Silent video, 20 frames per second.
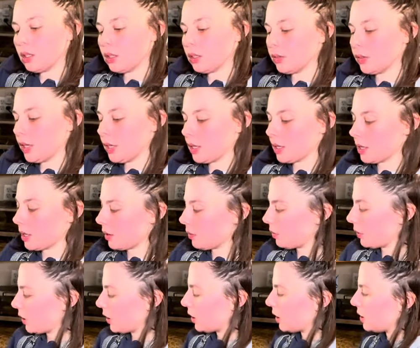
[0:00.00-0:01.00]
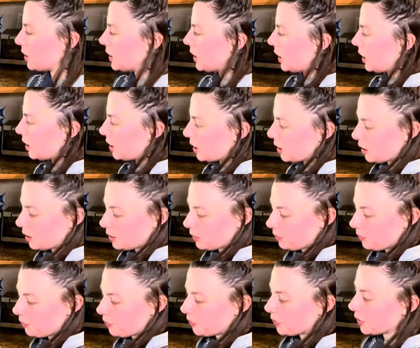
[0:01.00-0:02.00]
All right, and then we're gonna take
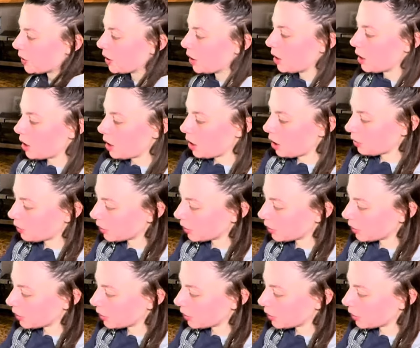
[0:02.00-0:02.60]
our